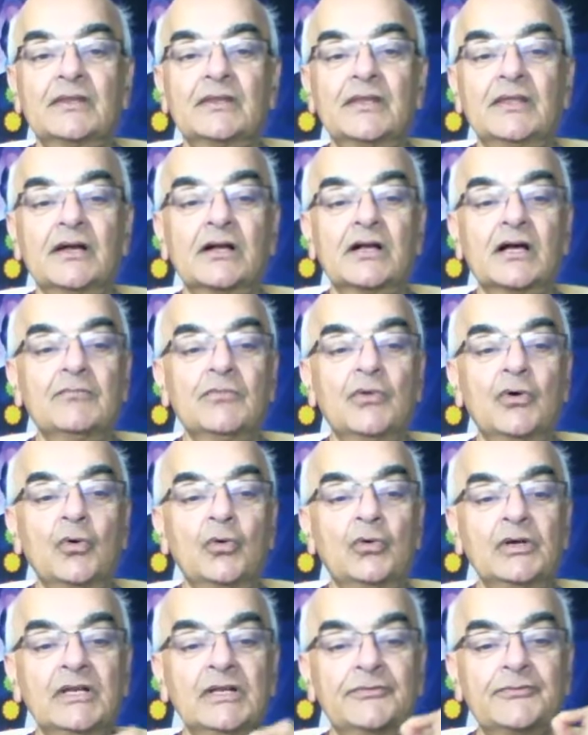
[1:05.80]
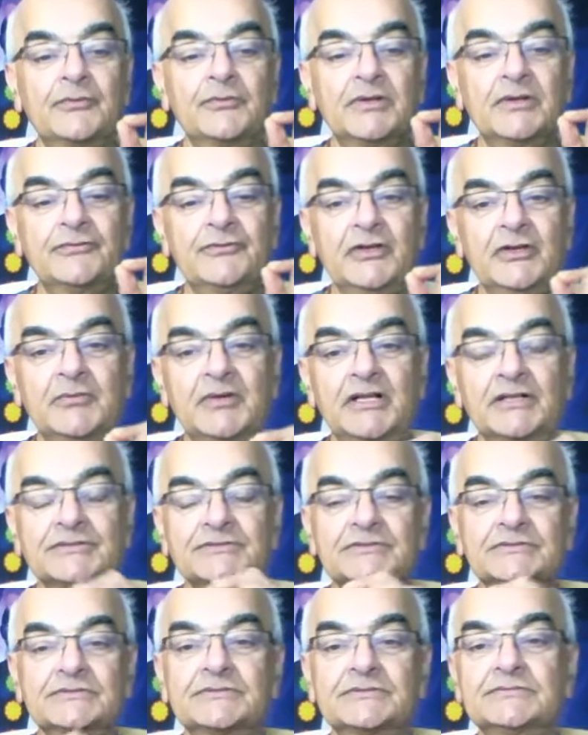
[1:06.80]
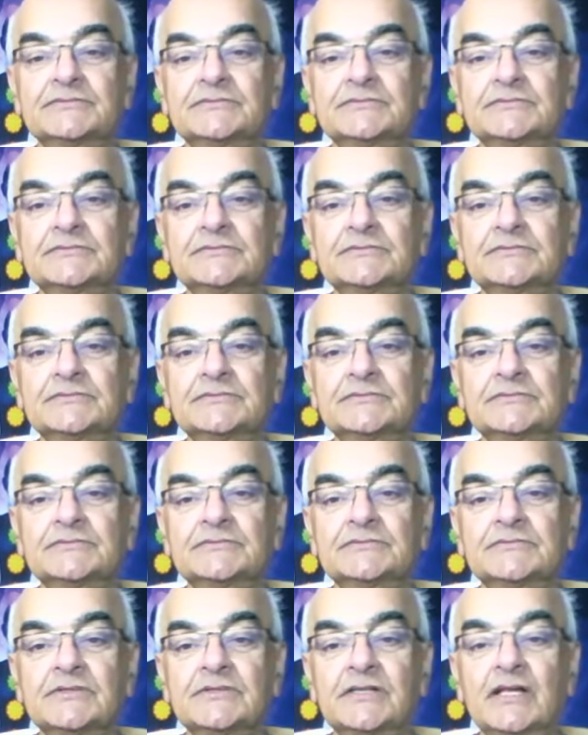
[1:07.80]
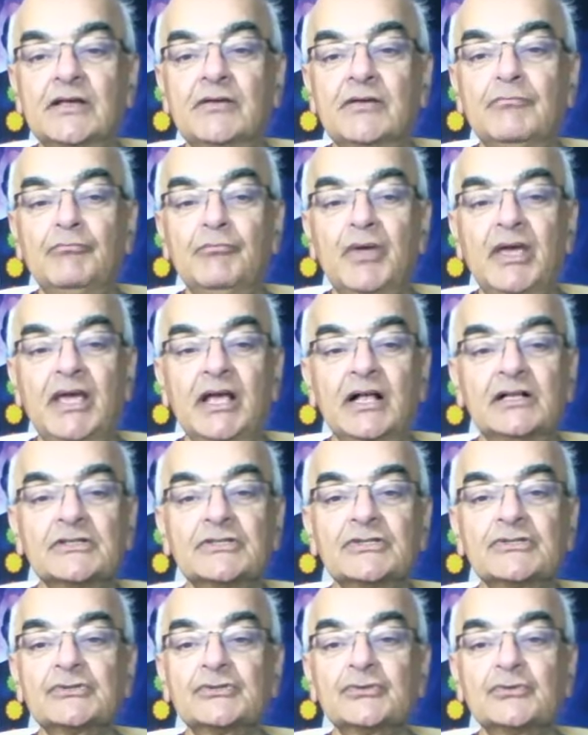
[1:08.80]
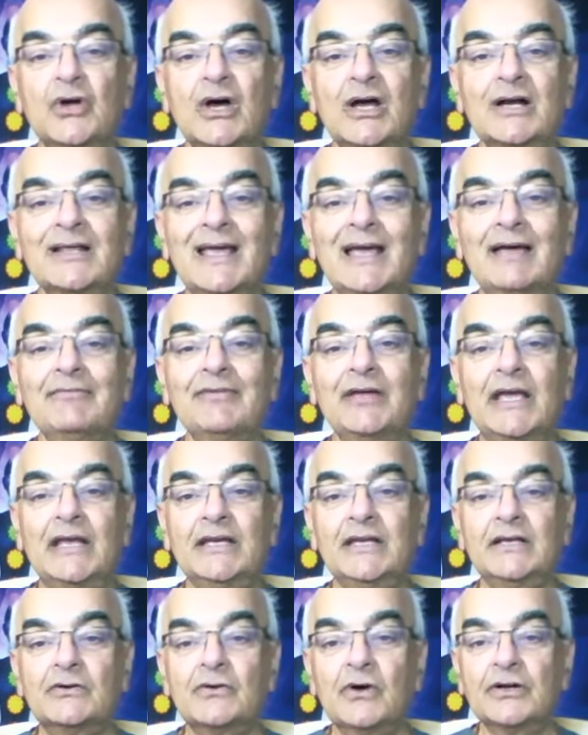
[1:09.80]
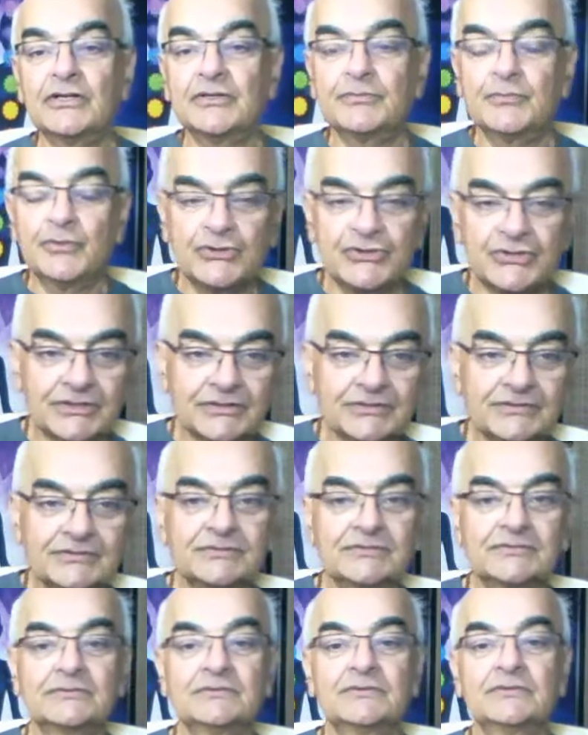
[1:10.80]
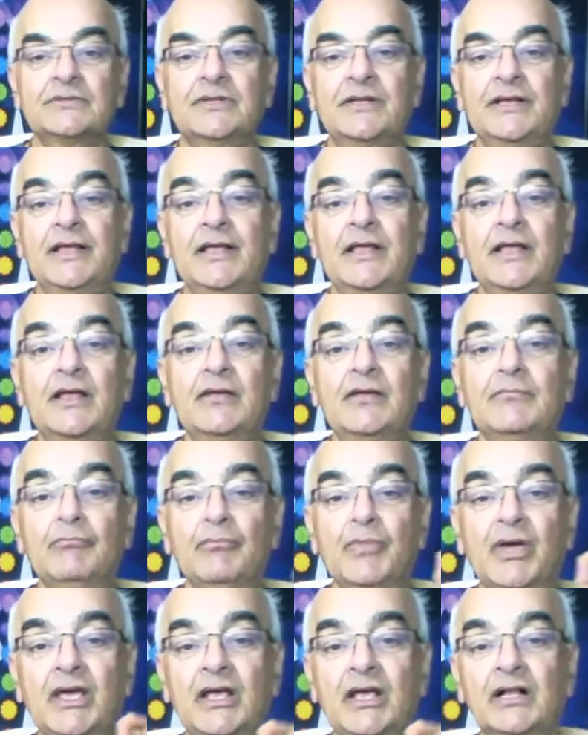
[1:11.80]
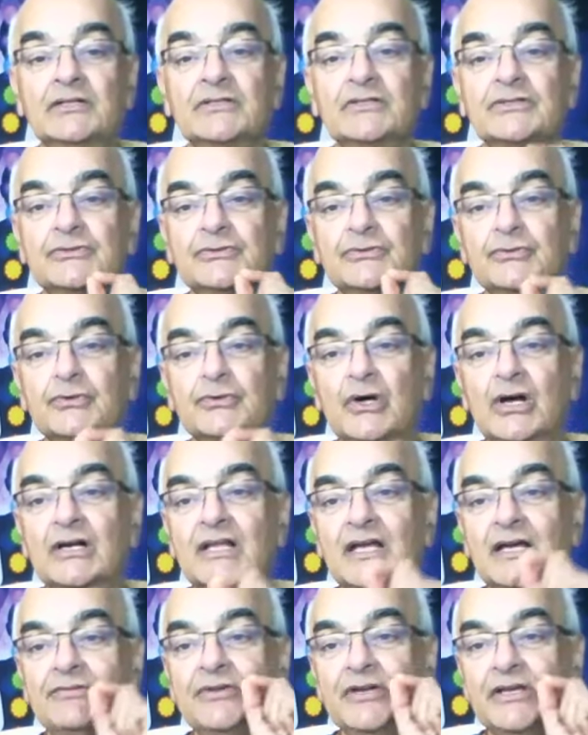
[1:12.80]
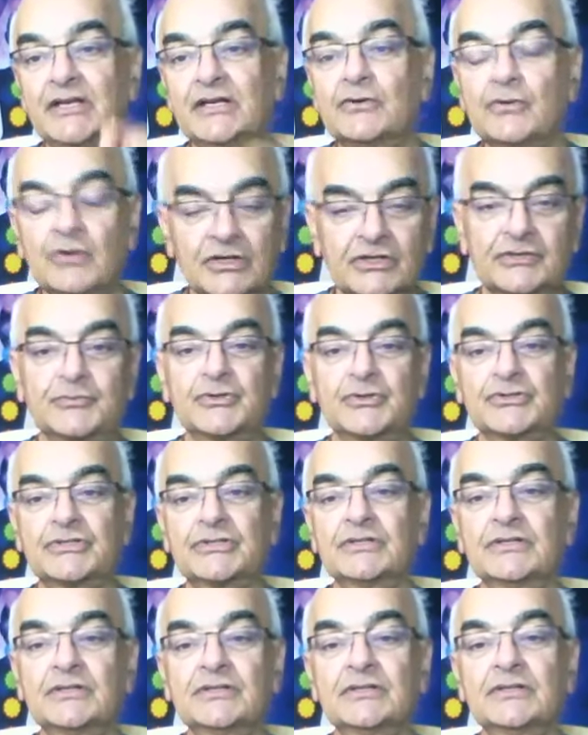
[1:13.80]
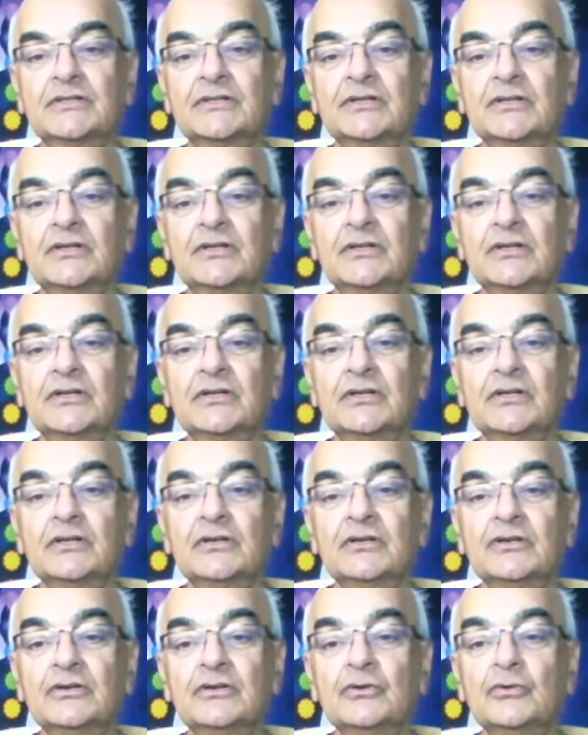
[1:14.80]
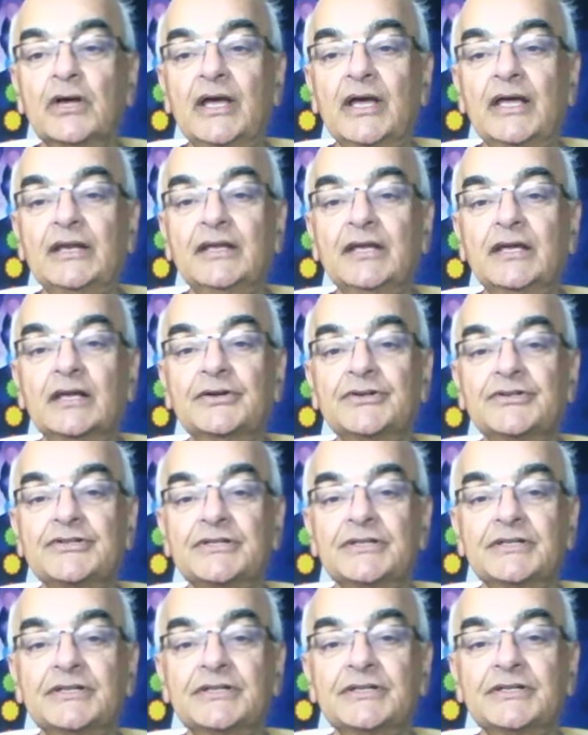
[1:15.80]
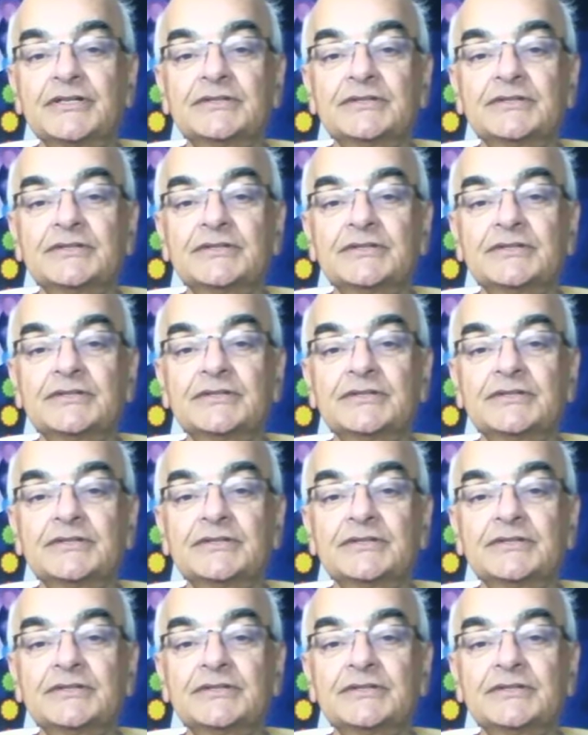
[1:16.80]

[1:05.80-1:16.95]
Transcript: They come only from the females. Males do not have any contribution. Males do not have any contribution to any energy.